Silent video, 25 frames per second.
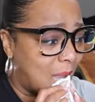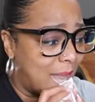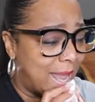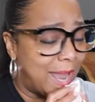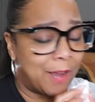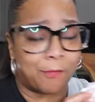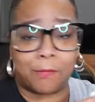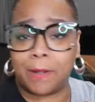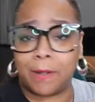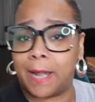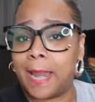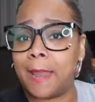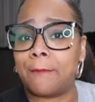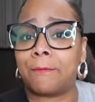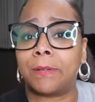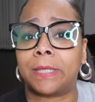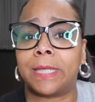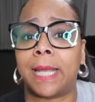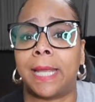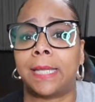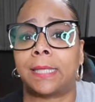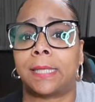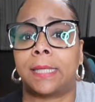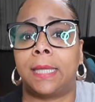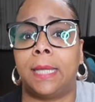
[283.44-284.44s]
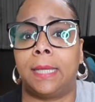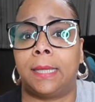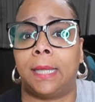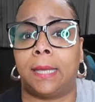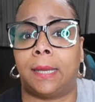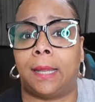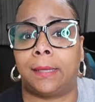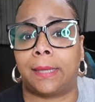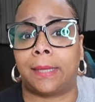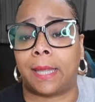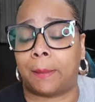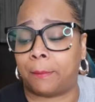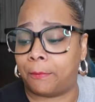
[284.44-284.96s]
ever, ever tasted
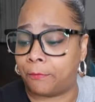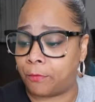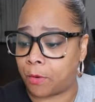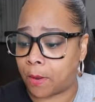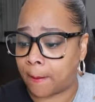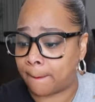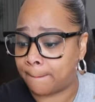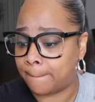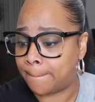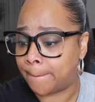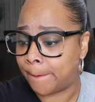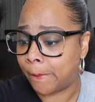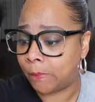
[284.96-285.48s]
anything like that before.